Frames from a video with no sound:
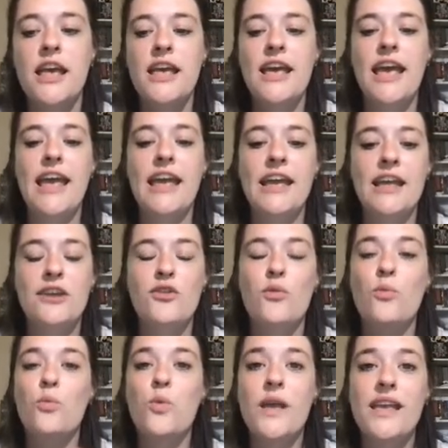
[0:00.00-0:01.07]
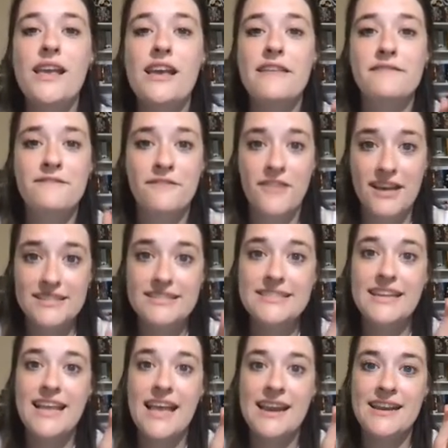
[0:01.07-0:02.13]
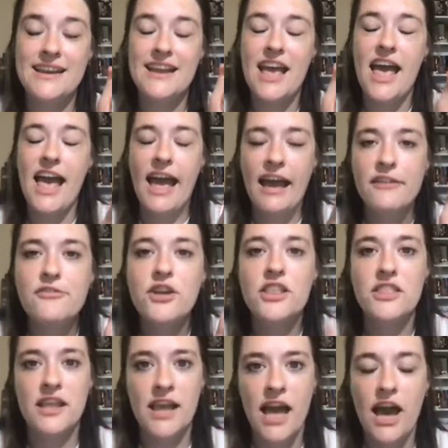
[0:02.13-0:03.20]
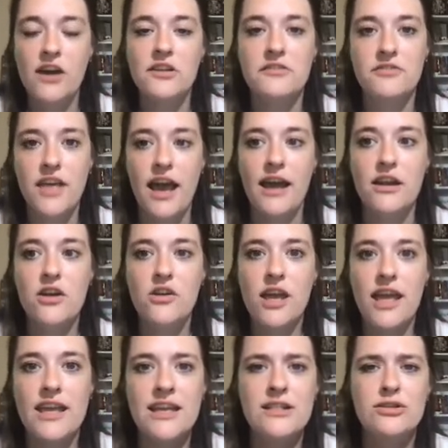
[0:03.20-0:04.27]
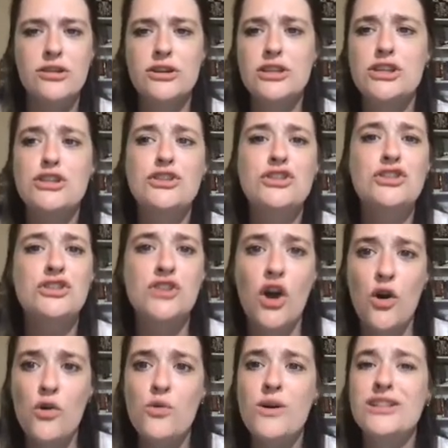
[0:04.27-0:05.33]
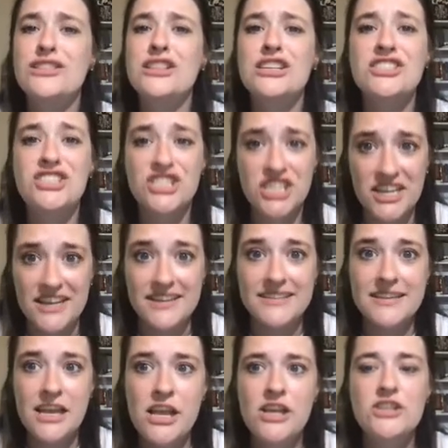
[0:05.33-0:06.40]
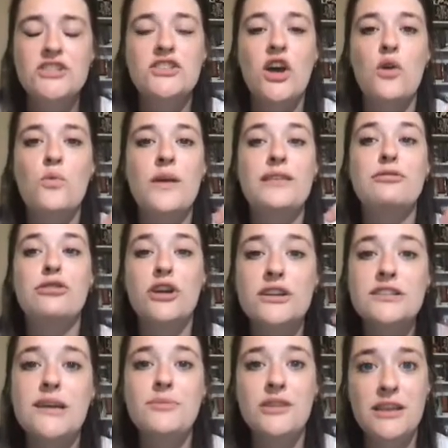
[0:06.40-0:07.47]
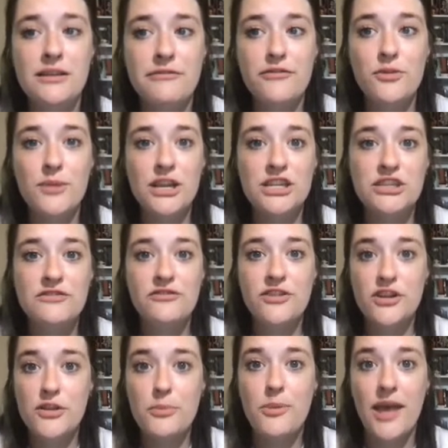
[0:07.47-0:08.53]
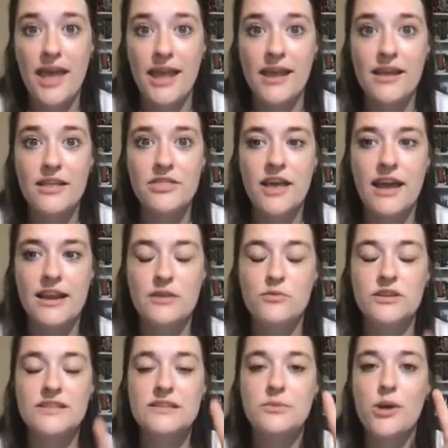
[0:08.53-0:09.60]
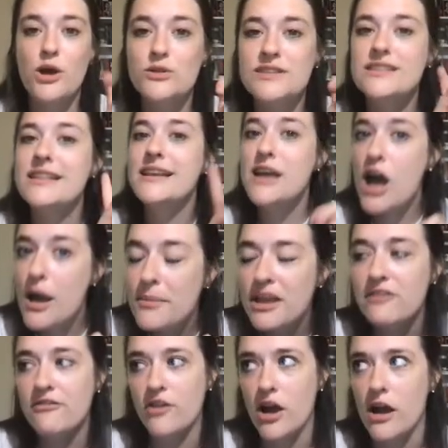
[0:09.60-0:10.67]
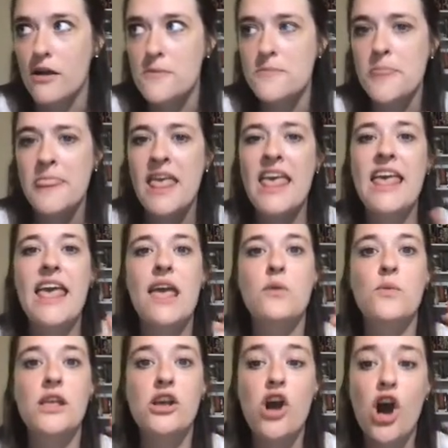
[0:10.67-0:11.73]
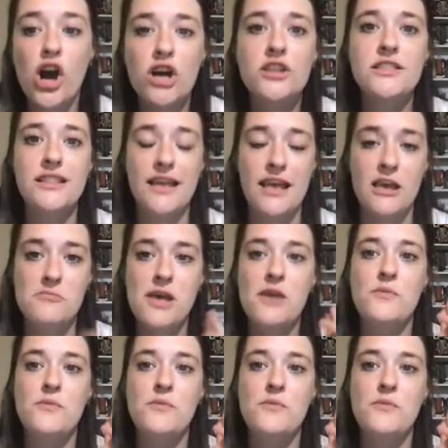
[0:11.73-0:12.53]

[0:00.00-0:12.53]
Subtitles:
and we investigated everything out of that. Okay, it looked so legit. So we looked up the information for the bank that it was supposedly coming from, and we called them and we